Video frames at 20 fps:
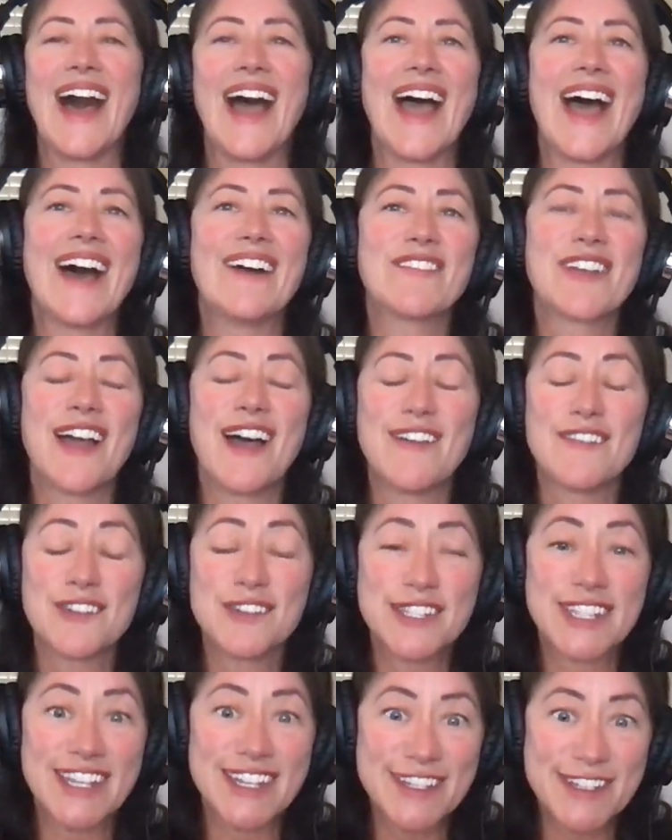I have
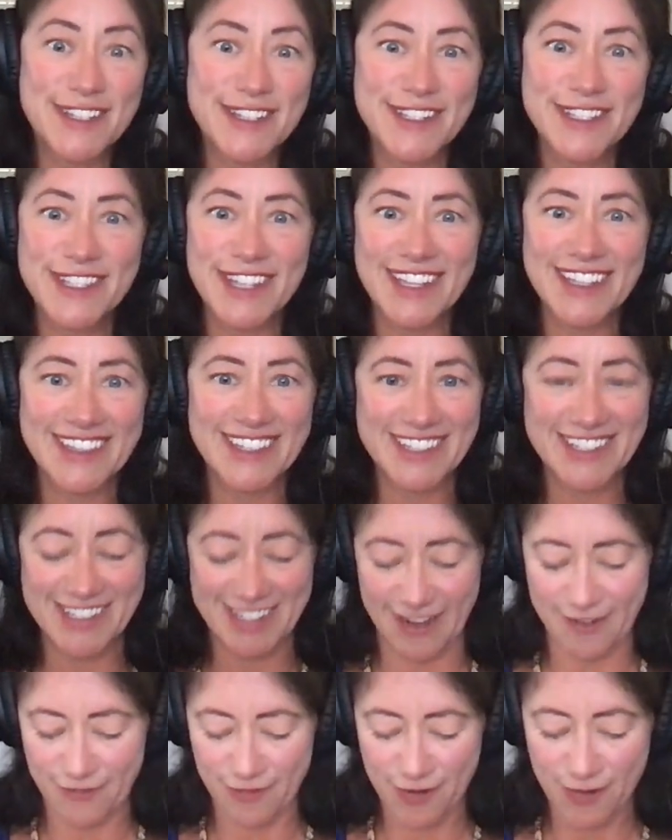conversations like
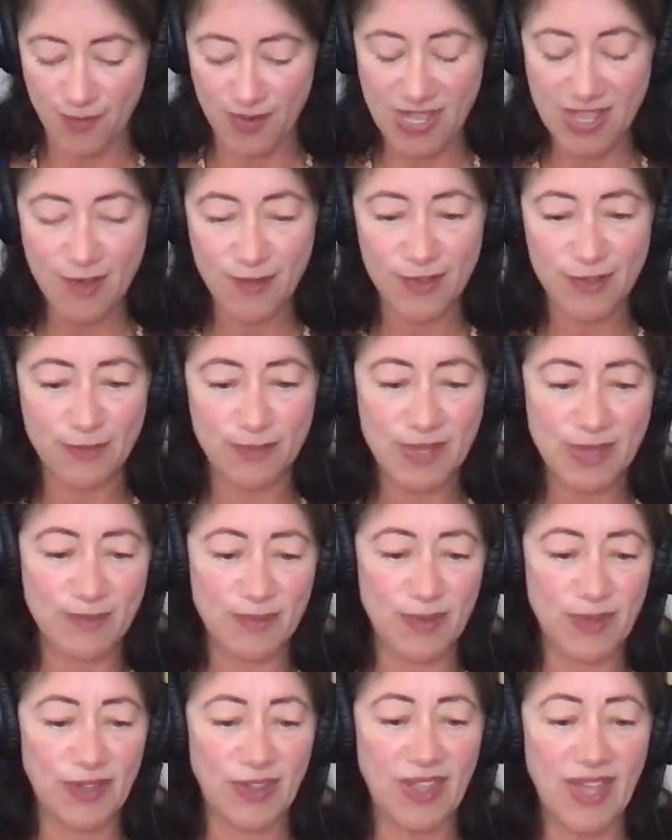this every week with
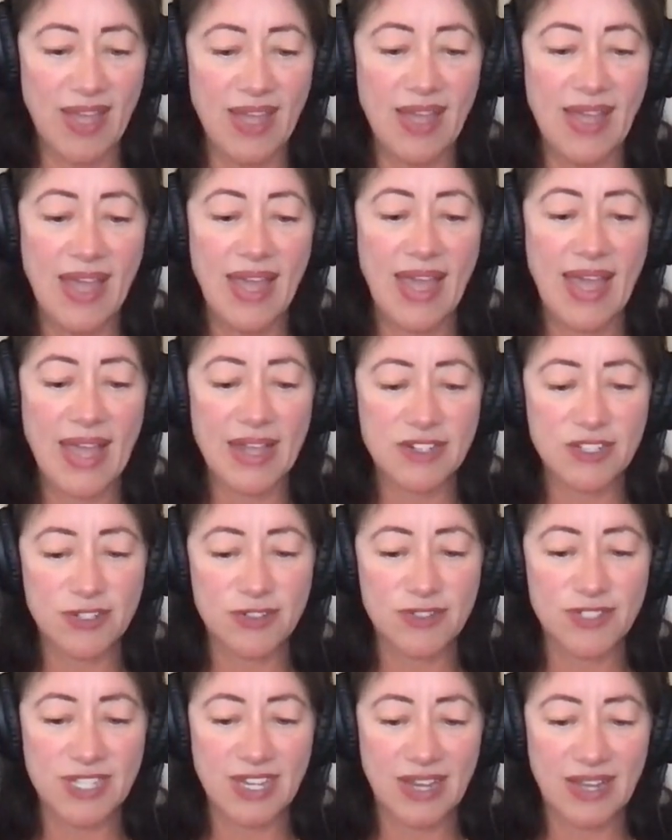people
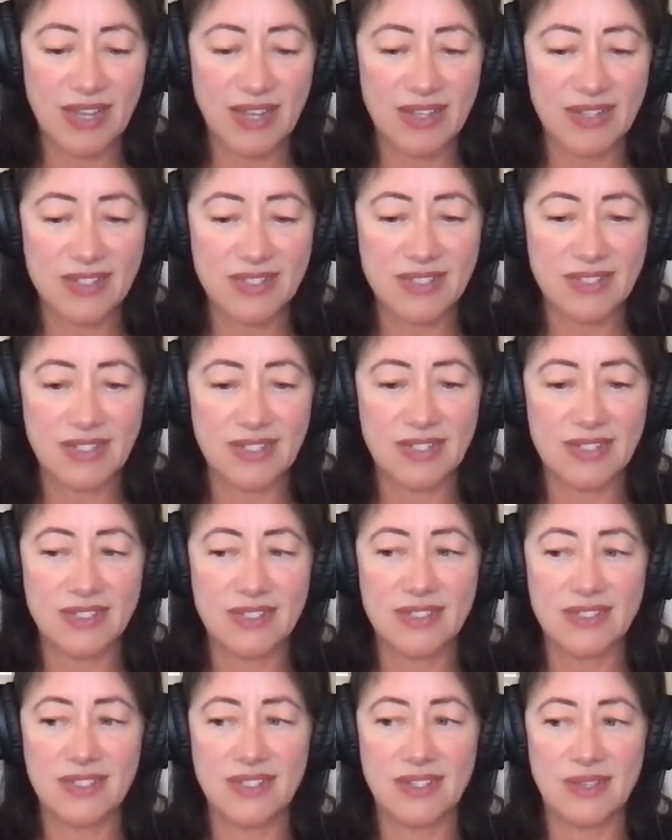exercise
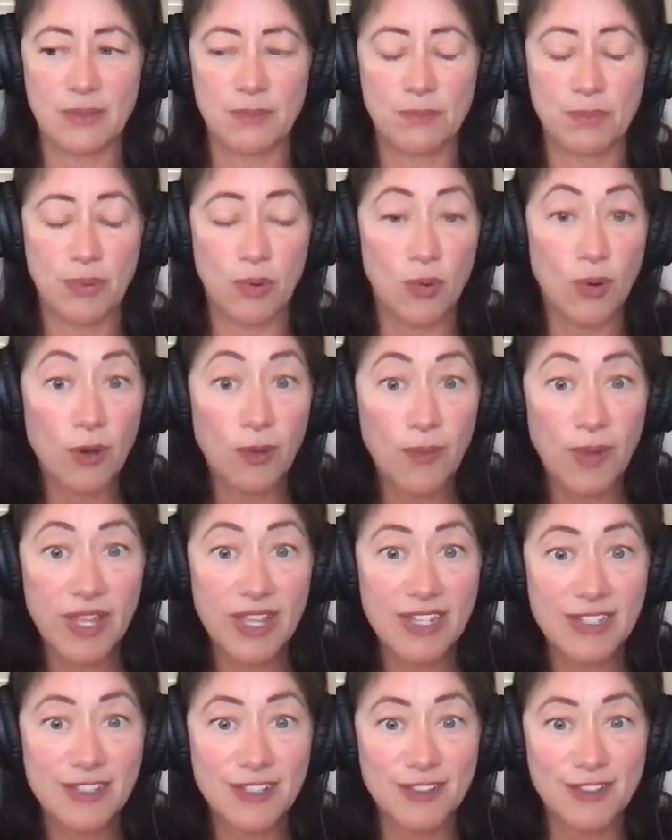is a poor
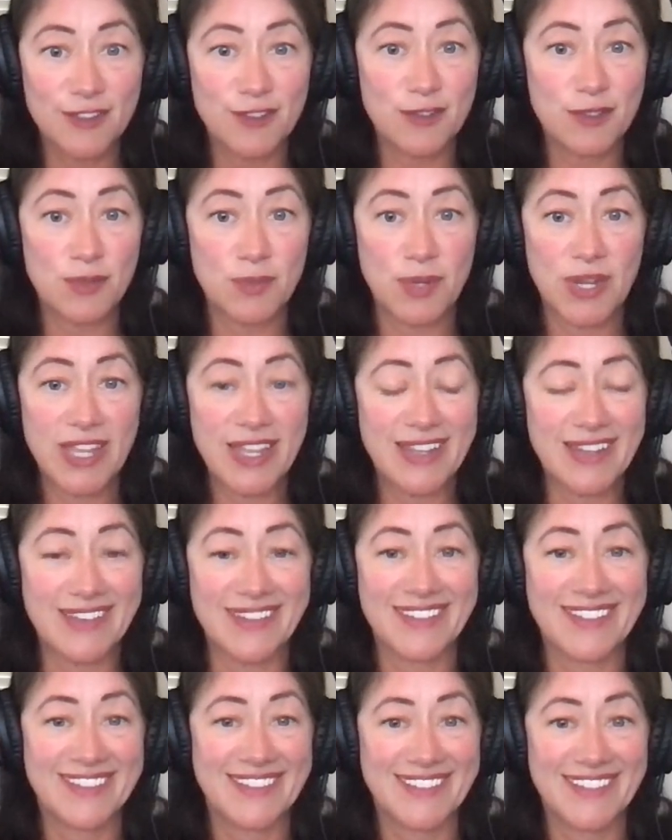way to lose
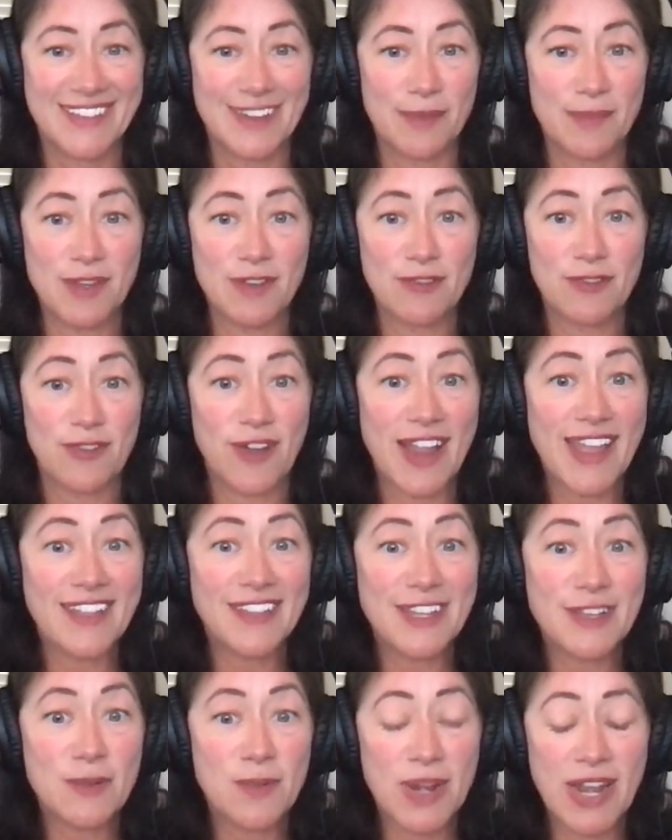weight. I mean,
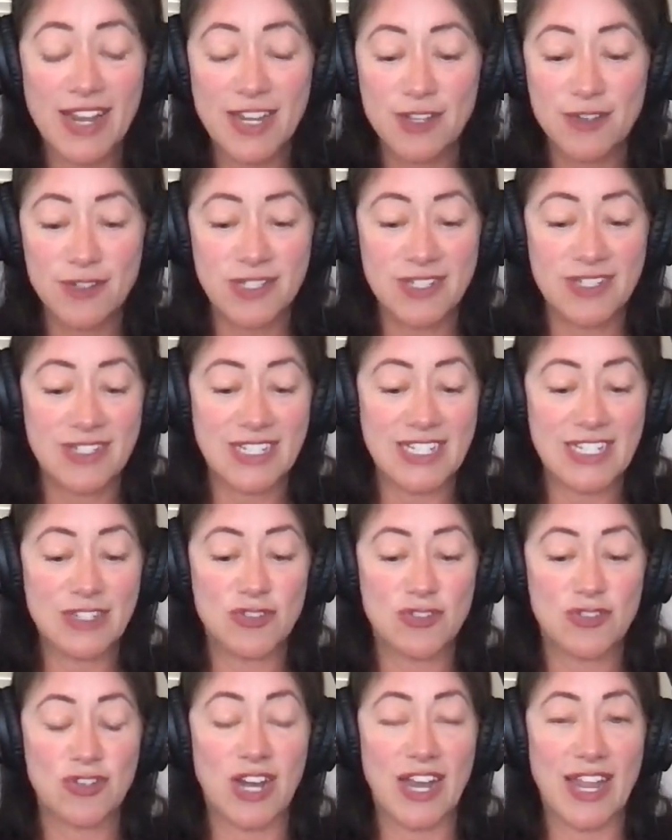frankly, when I used to
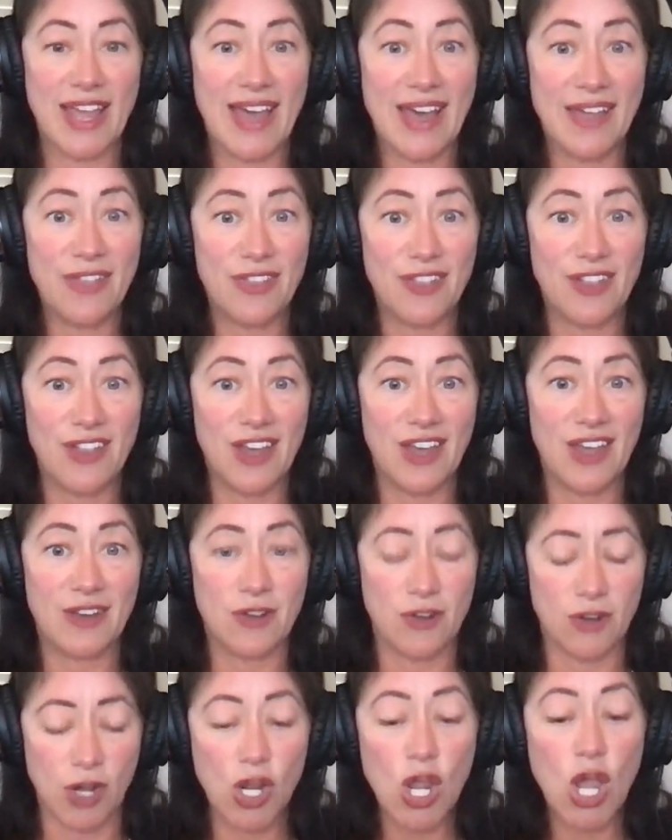teach
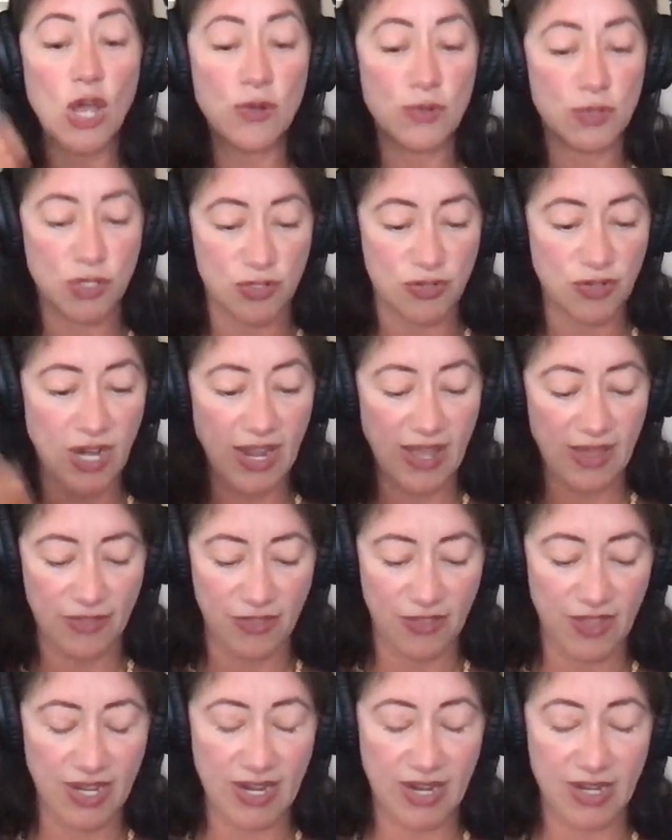triathlon or coach
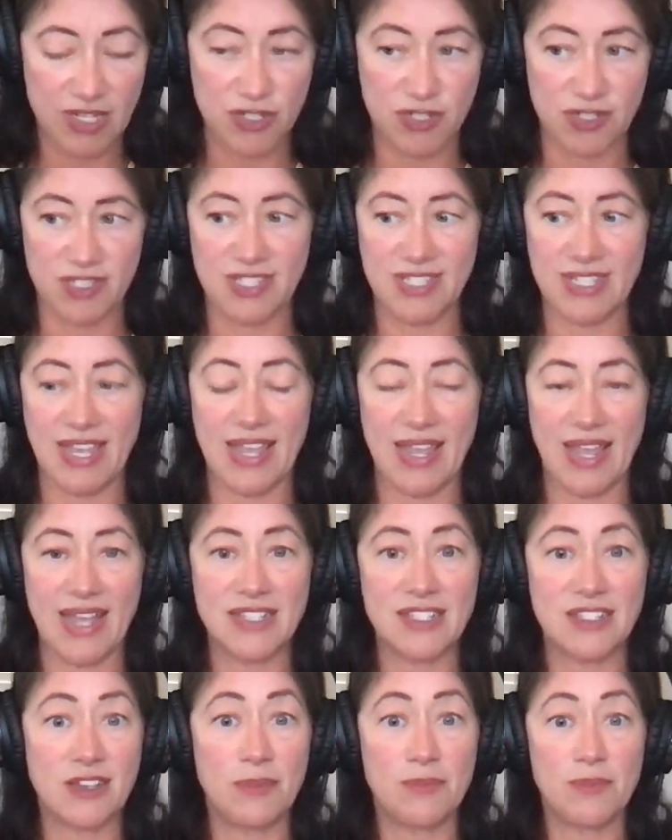triathlon, I should say,
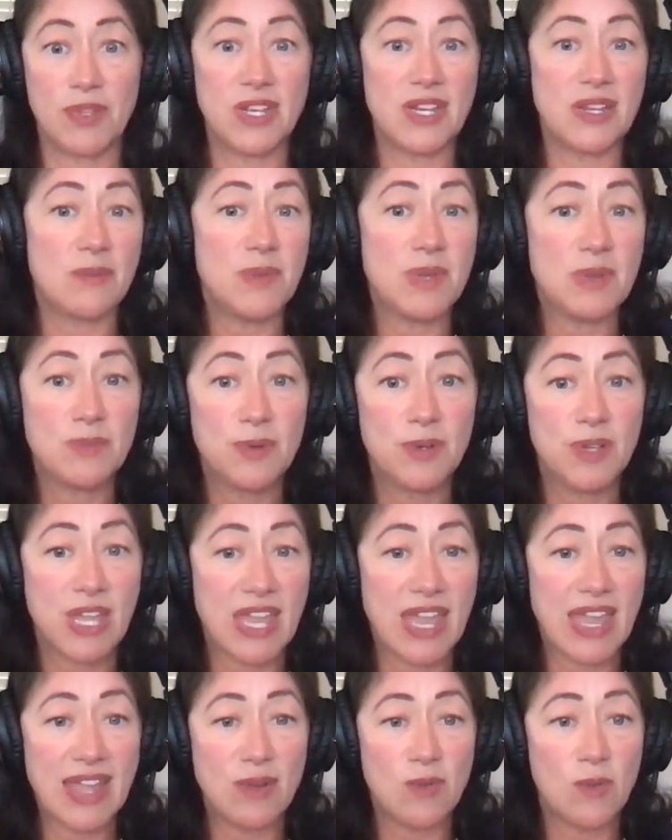I saw plenty of people
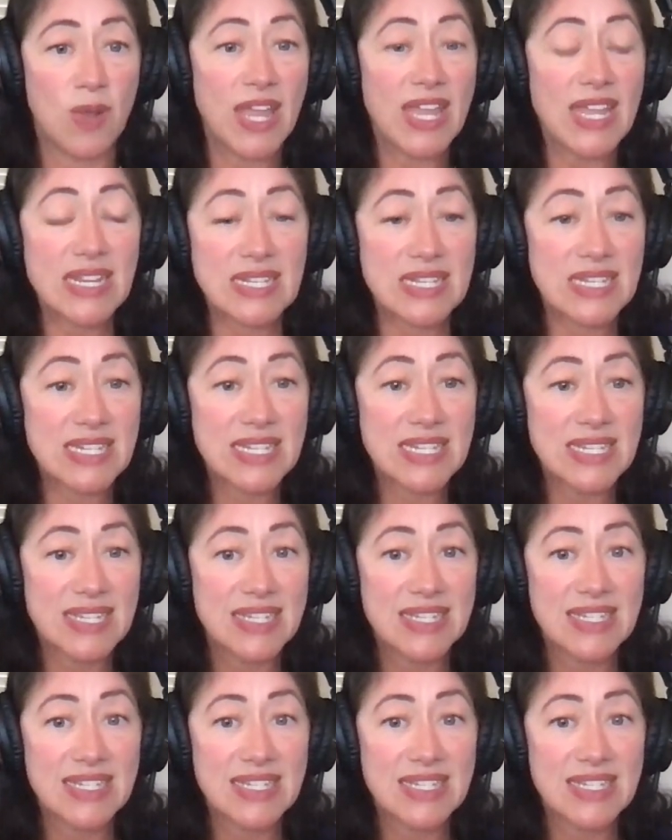gain weight.